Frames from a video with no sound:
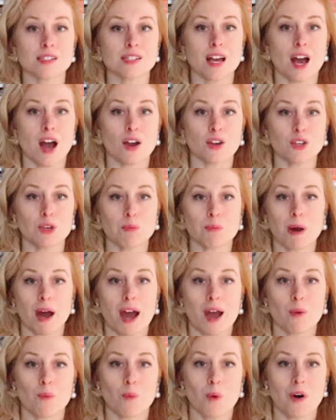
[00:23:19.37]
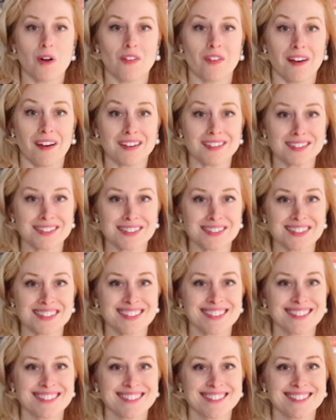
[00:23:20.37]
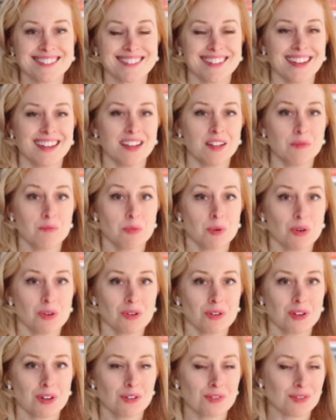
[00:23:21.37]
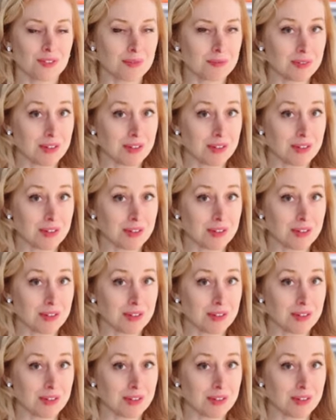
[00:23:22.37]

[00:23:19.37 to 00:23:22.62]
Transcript: is how you buy walnuts in bulk from